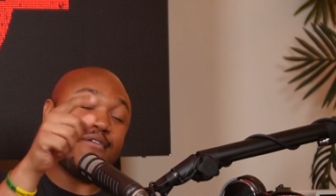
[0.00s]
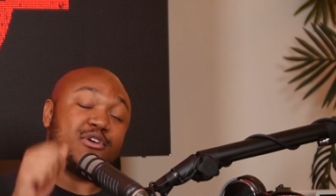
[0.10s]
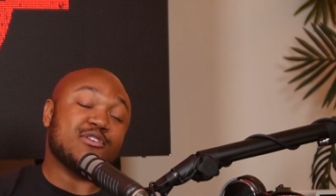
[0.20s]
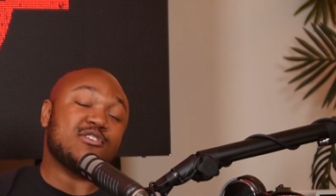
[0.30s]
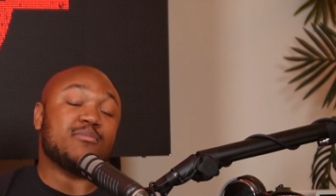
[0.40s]

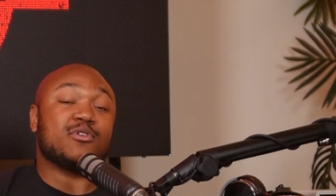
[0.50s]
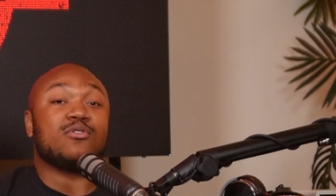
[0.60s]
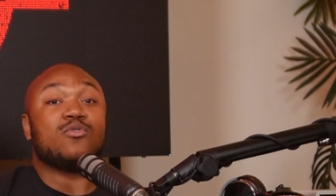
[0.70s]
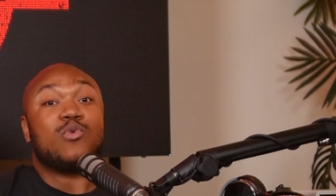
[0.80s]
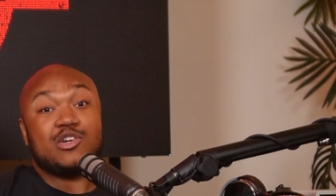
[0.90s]
Have a good
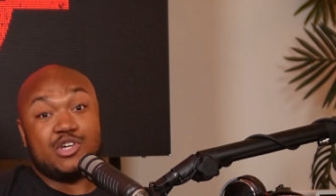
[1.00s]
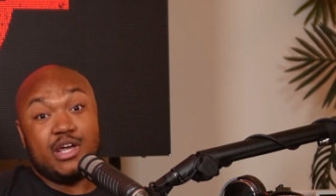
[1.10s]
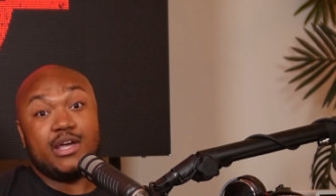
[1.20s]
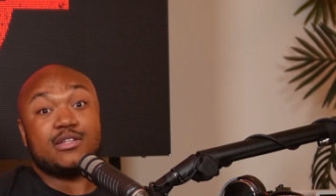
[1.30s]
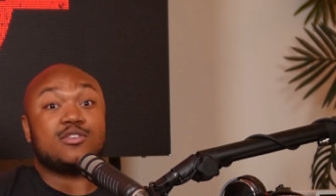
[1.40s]
summer. Wash
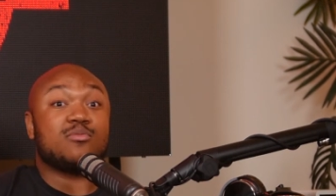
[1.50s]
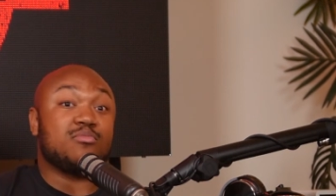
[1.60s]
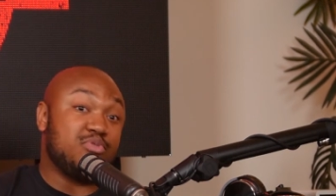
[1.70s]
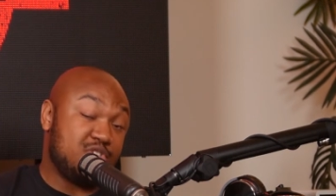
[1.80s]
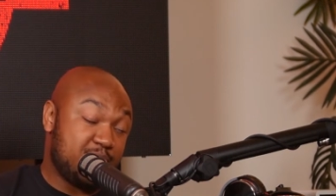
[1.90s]
your hands.
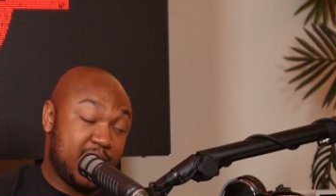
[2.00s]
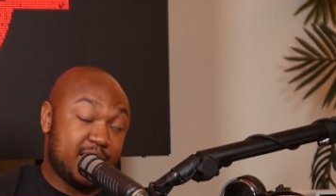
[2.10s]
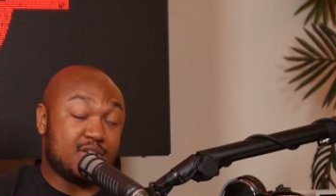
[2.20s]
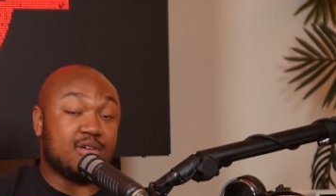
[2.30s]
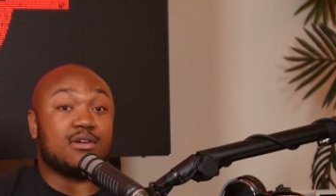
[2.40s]
Put your
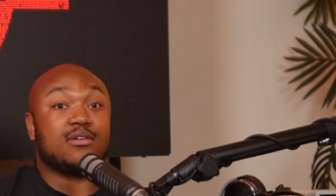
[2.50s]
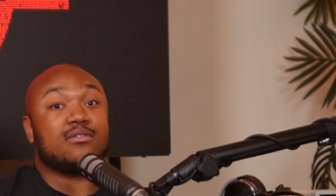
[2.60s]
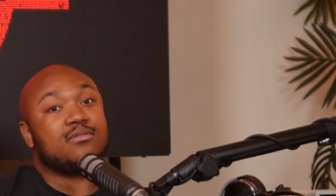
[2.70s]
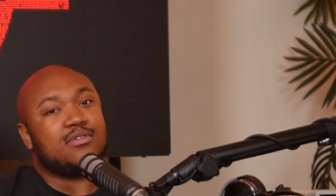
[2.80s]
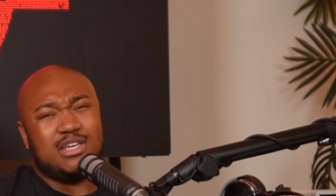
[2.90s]
mask on.
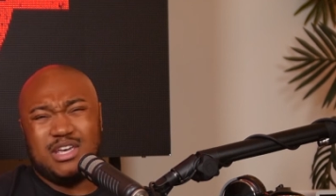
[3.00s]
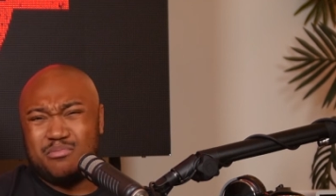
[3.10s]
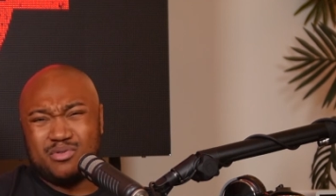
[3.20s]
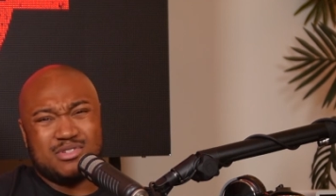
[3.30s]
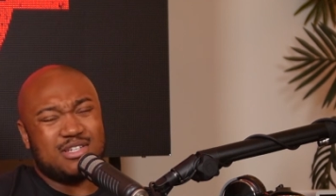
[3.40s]

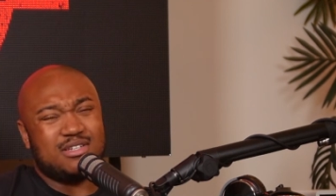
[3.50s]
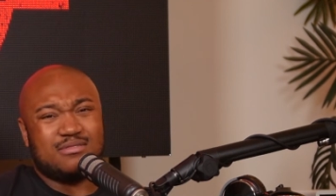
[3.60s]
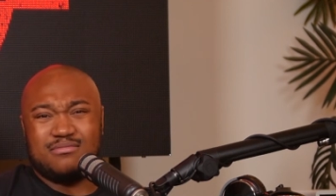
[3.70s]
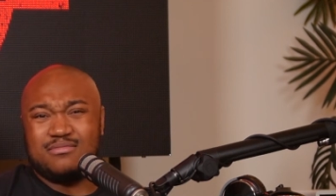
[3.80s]
Get boosted.